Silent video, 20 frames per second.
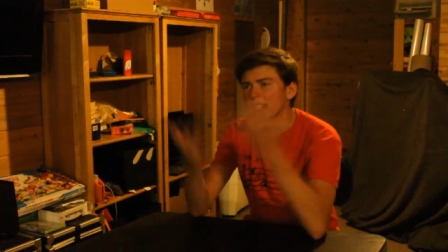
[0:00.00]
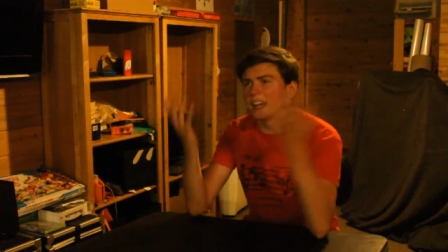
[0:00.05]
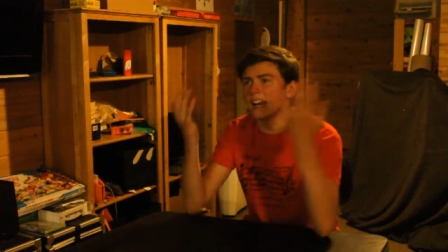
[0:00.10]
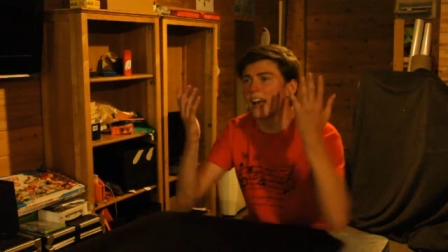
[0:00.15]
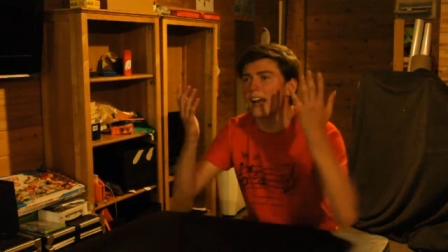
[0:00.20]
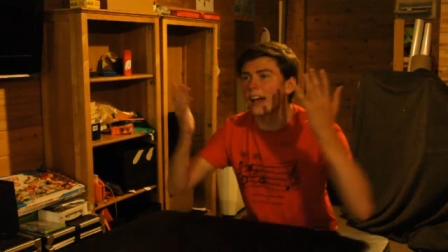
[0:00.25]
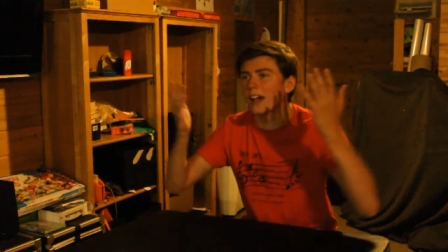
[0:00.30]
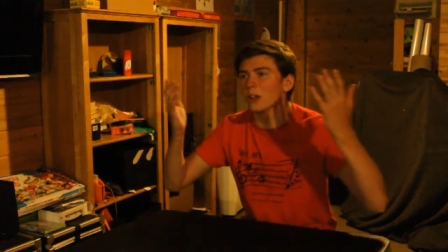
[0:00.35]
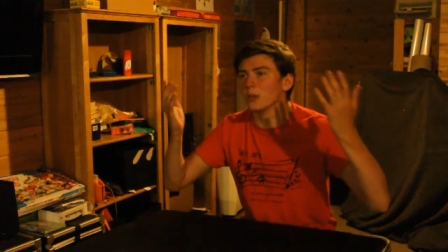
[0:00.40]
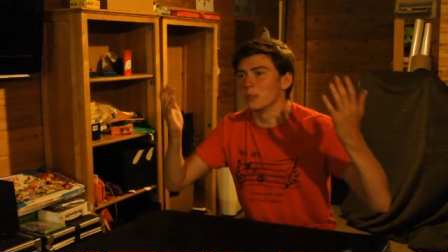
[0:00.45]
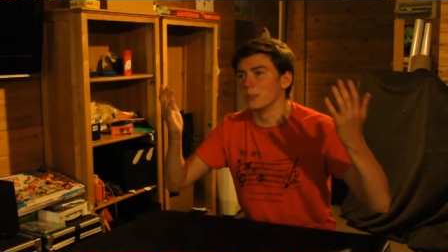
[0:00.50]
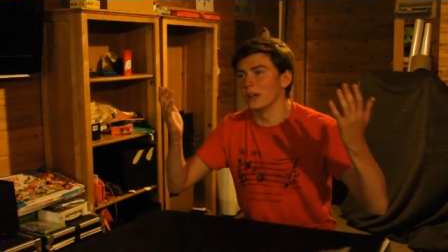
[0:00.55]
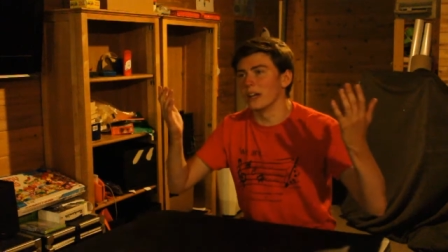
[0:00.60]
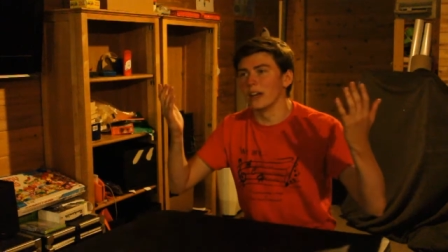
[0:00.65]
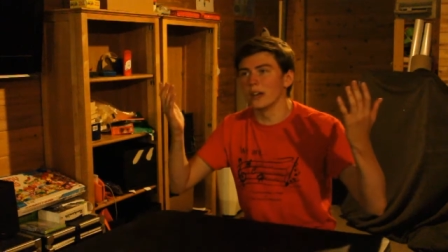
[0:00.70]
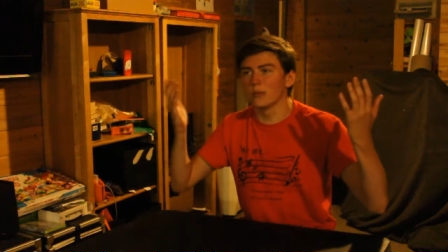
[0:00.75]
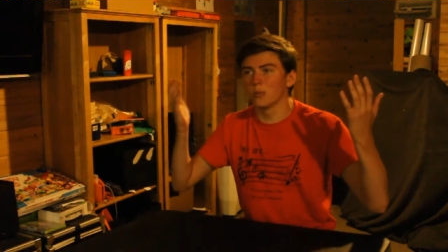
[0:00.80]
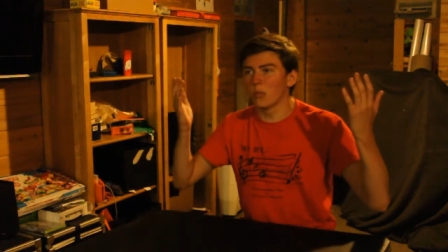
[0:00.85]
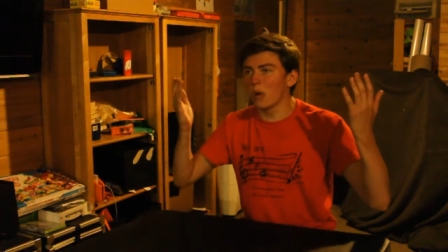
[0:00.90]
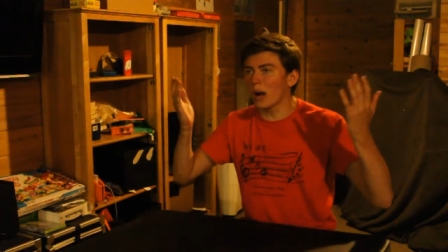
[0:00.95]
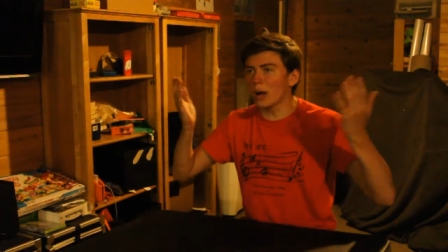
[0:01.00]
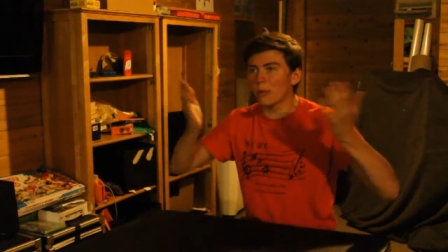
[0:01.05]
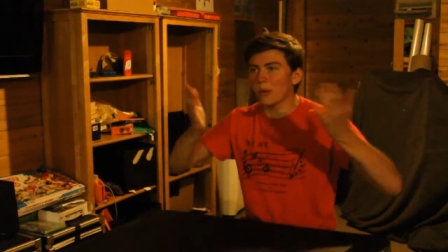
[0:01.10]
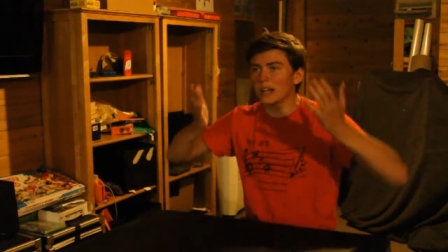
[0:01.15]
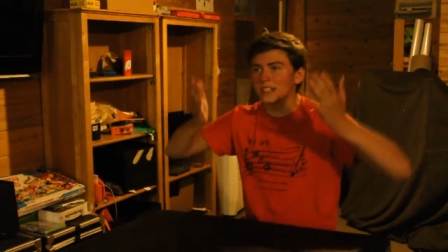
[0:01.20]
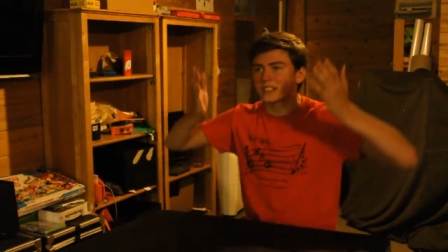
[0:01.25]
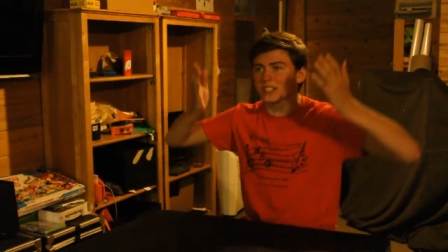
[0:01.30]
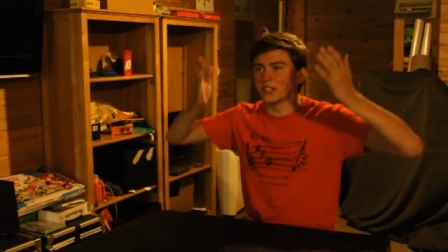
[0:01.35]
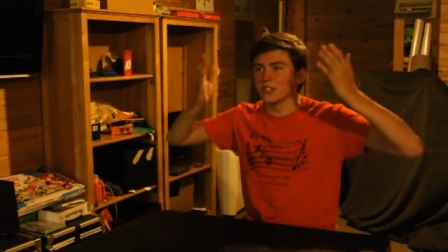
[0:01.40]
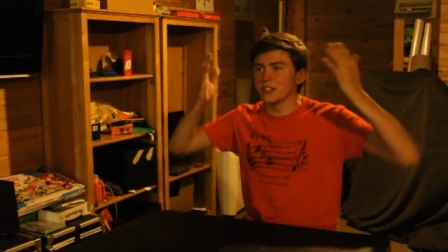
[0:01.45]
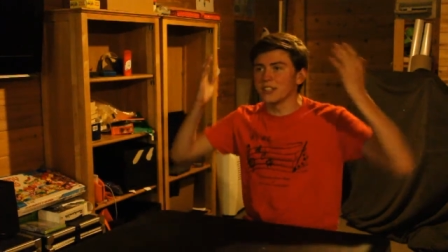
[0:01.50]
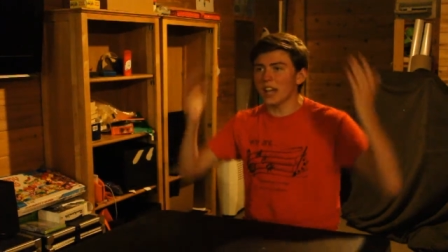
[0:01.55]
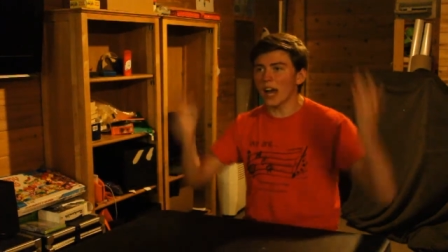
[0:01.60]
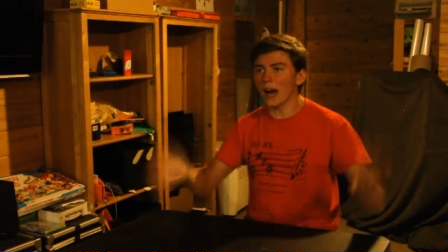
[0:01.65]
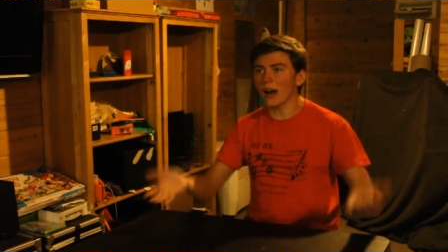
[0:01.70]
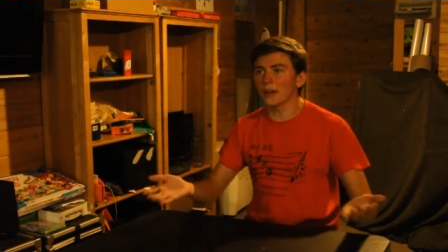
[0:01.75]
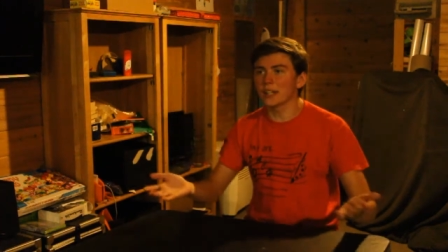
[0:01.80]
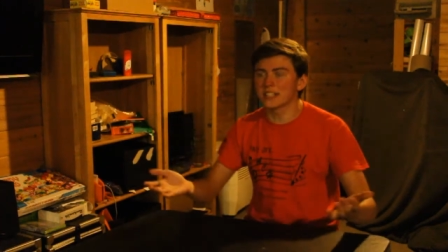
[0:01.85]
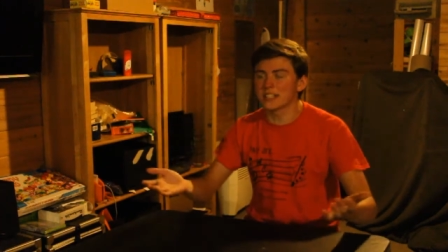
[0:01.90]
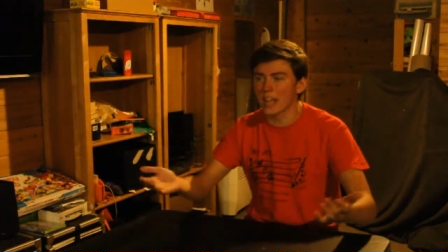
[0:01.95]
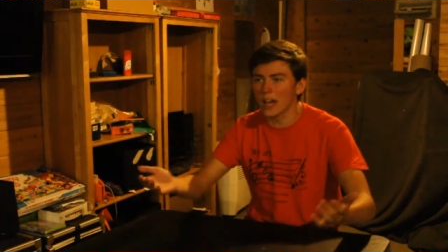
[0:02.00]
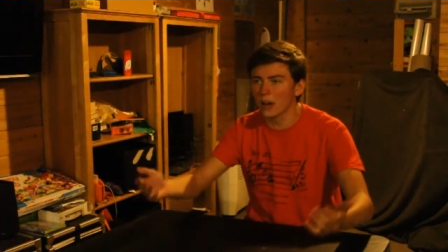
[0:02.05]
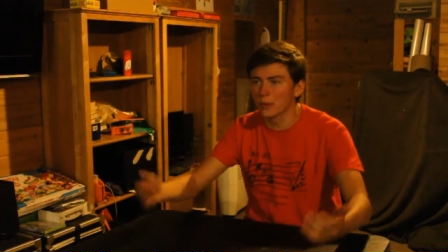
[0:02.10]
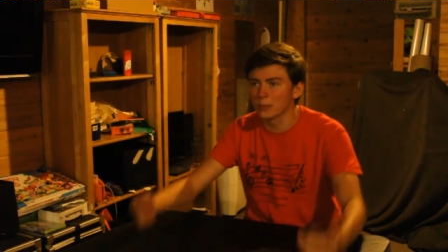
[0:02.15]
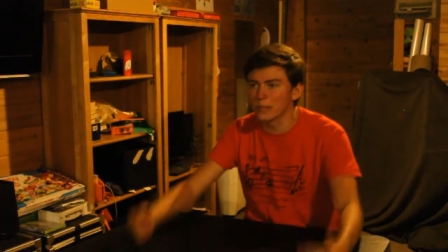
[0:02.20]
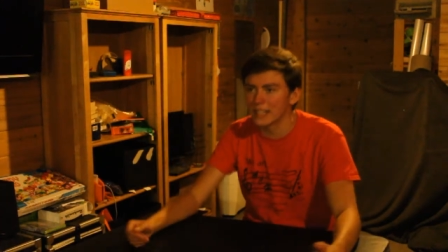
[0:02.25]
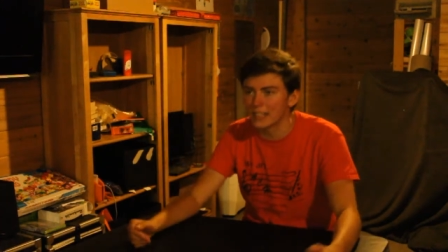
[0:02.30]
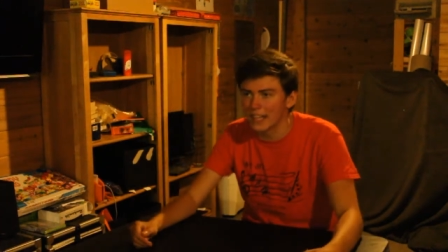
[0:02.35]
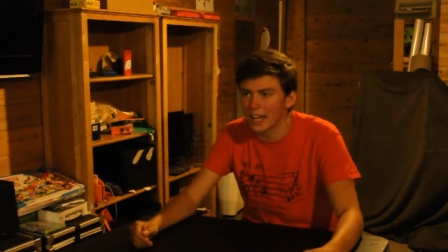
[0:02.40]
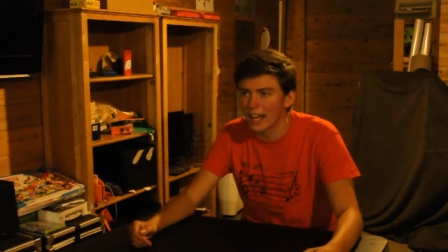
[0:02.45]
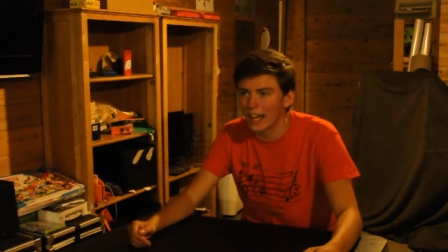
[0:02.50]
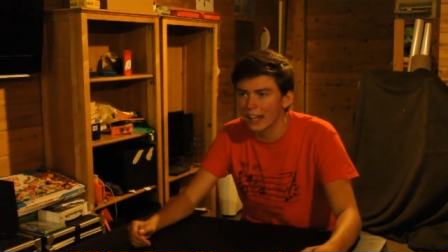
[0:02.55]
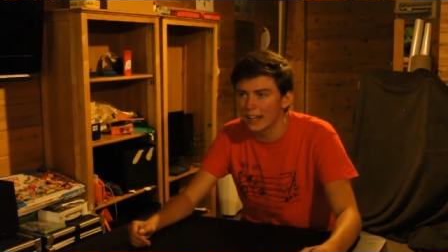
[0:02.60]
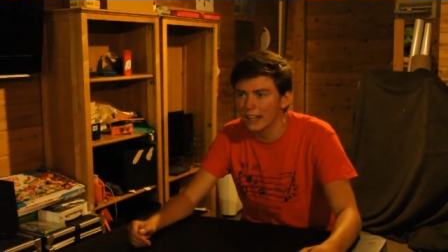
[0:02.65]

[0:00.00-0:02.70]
the hell, man? Why wait till now to tell me that?